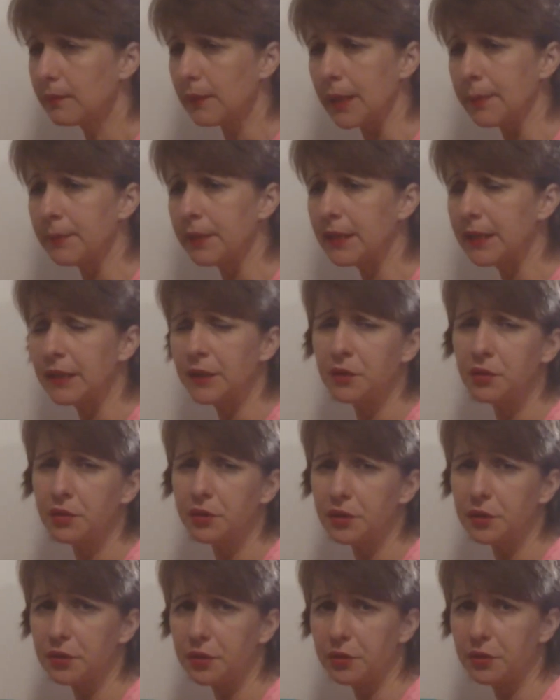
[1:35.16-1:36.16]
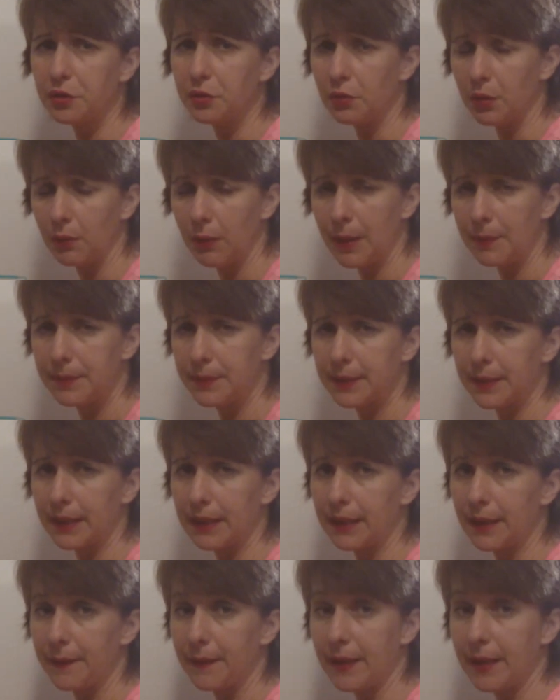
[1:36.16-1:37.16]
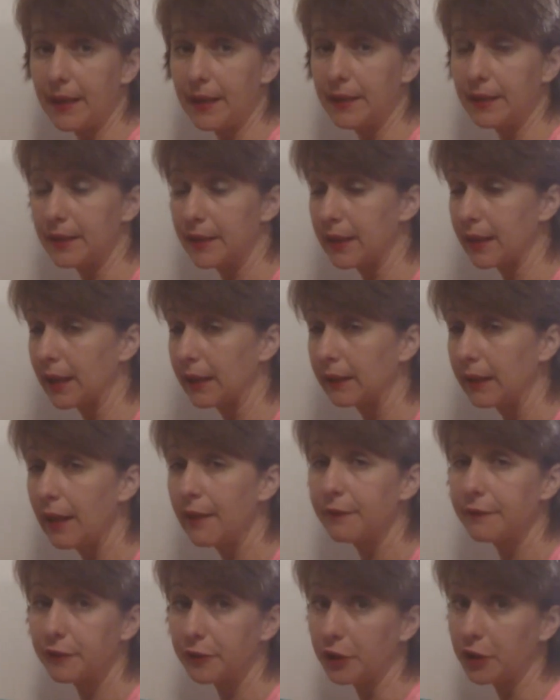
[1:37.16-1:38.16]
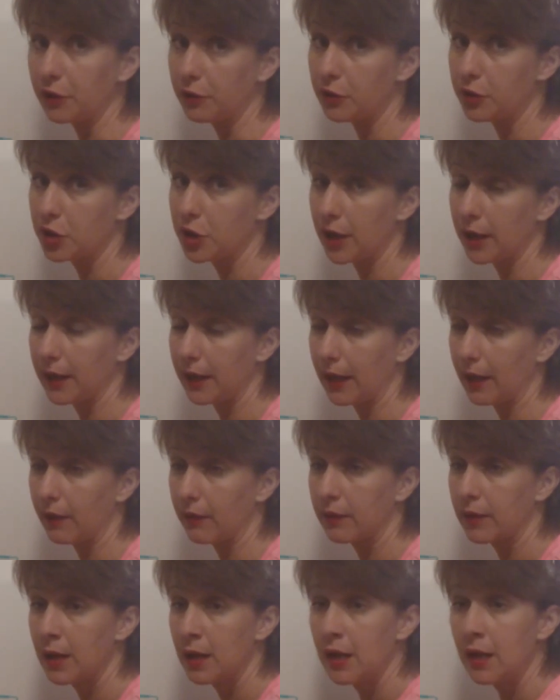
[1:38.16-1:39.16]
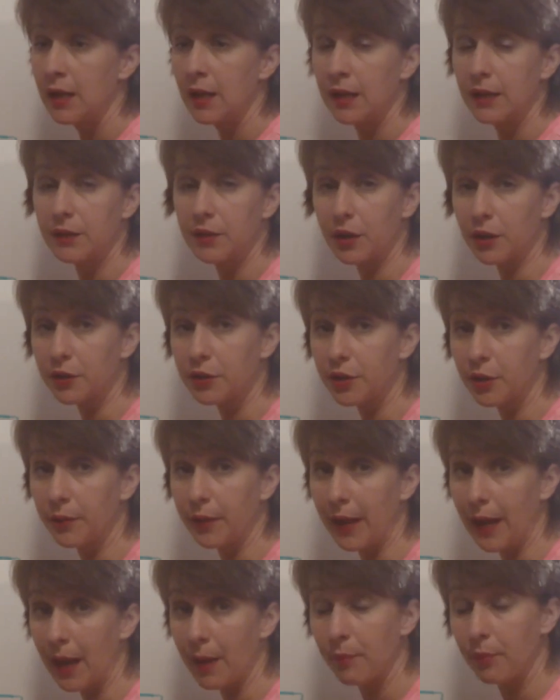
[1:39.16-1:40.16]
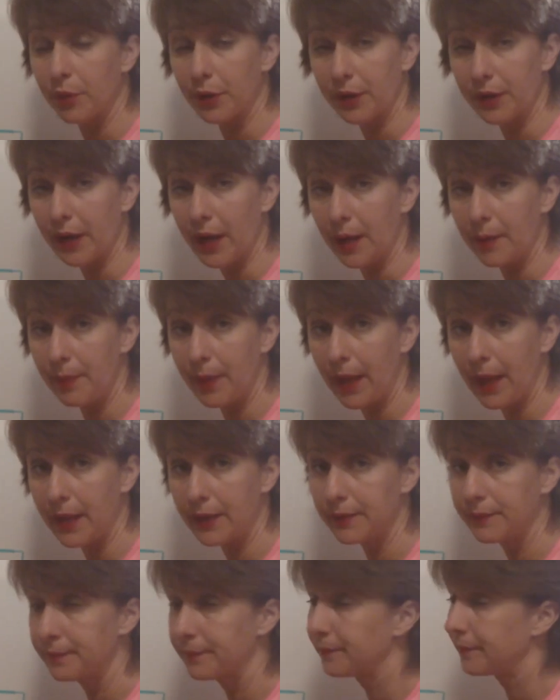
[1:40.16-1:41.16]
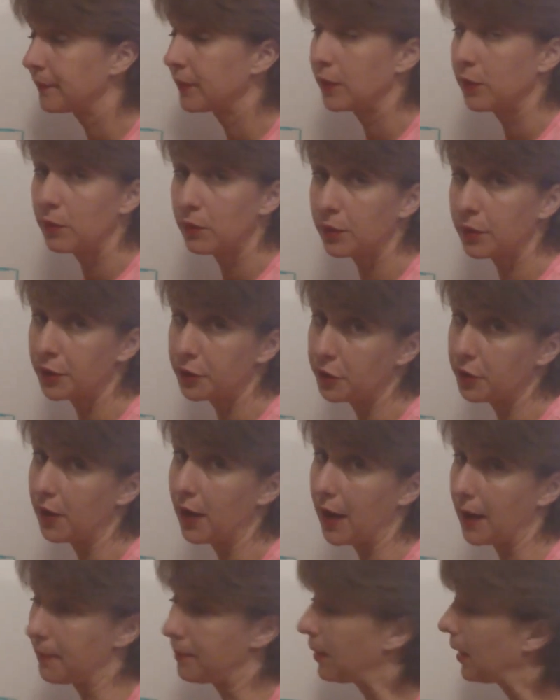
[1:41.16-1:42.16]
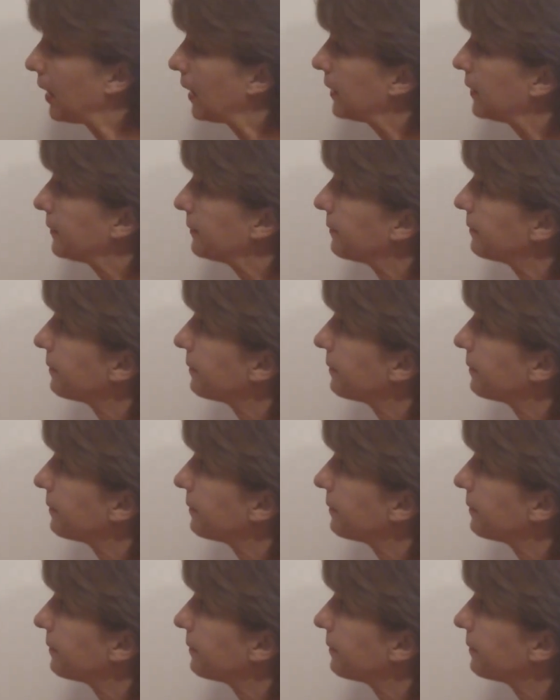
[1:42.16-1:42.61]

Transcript: I'm going to introduce you to a website at the end that I'd love for you to check out. It's also an app on an iPad or on your iPod.